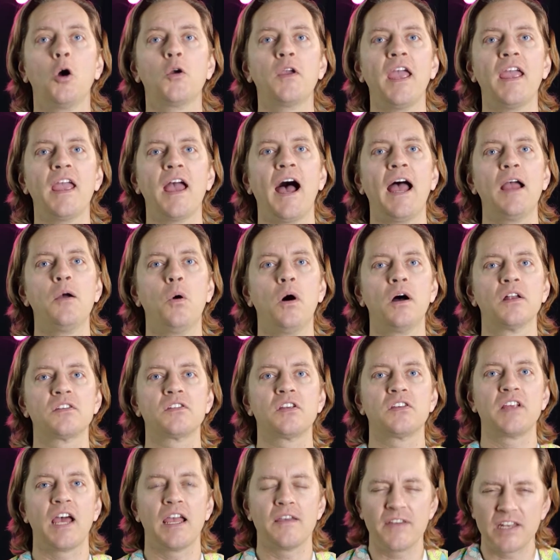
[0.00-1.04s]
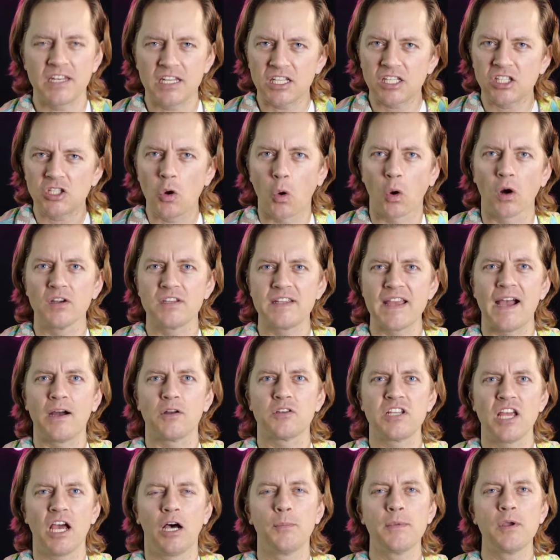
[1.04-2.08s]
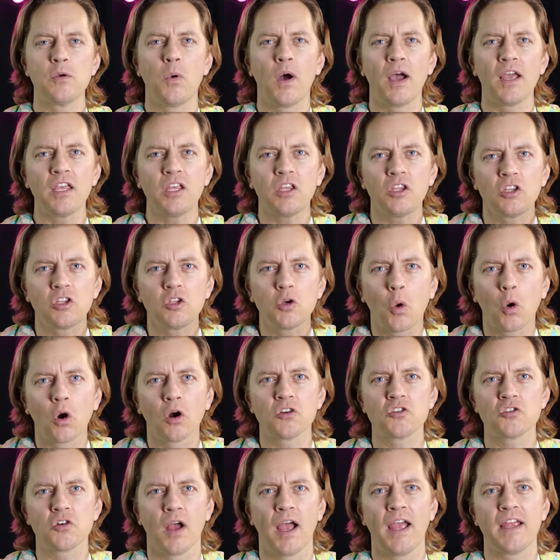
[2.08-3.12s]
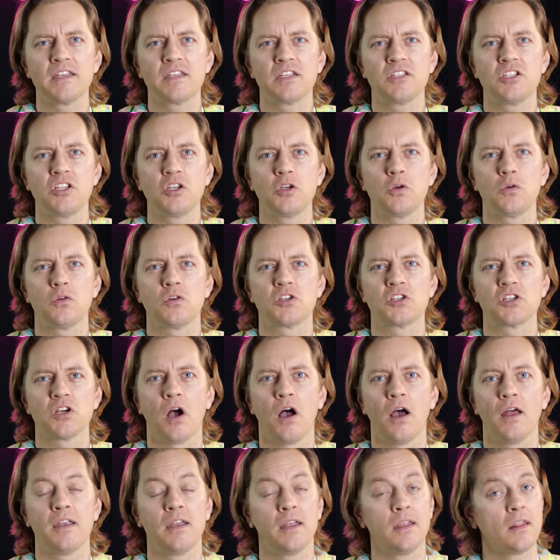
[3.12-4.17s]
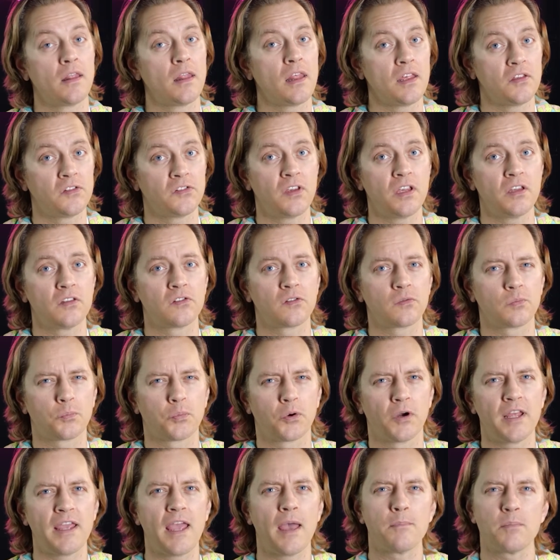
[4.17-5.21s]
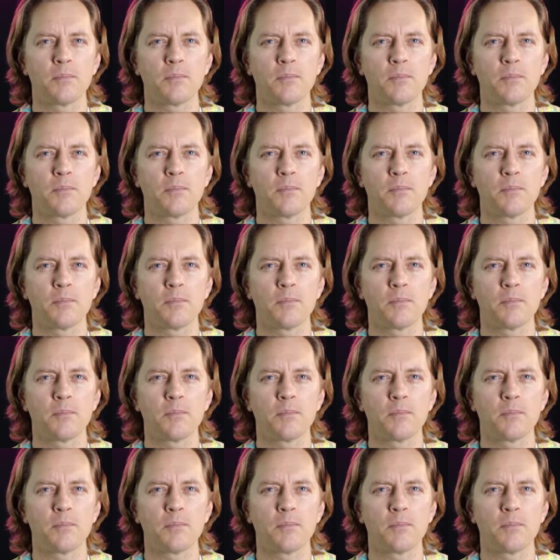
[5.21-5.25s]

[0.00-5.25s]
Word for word: Okay, I want to dive into your DAO. Tell me what you're trying to do, Sean. This is pretty